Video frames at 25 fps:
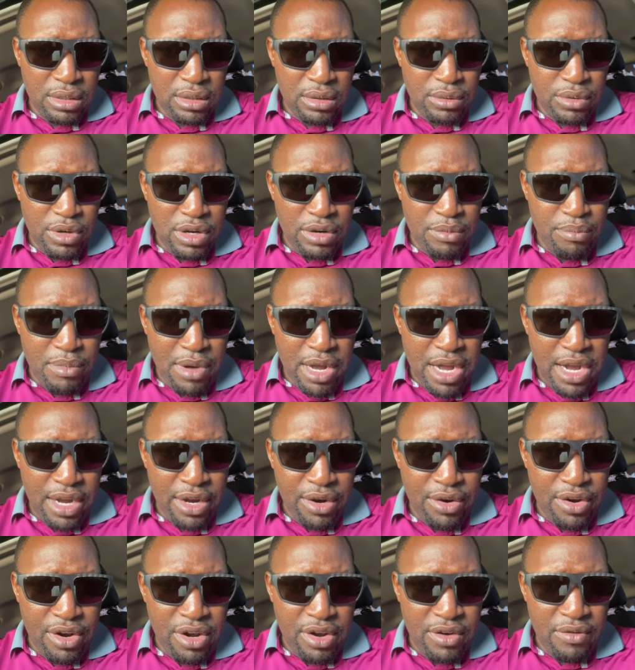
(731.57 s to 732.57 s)

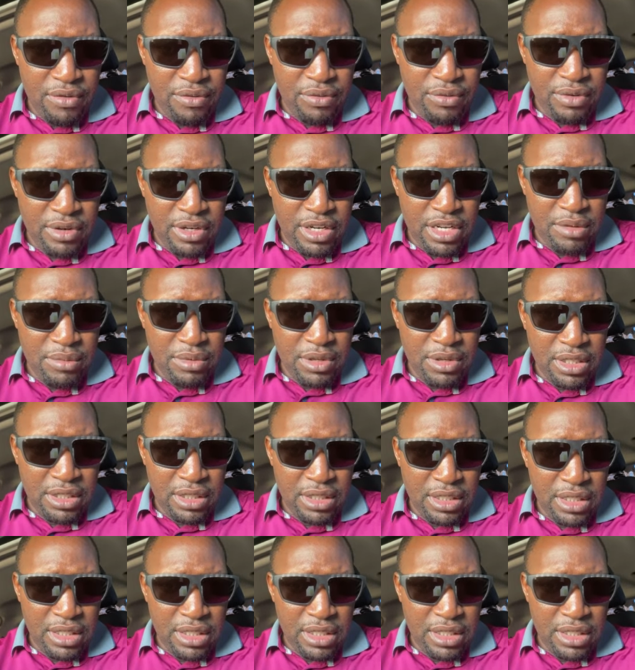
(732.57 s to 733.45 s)
Bygrave them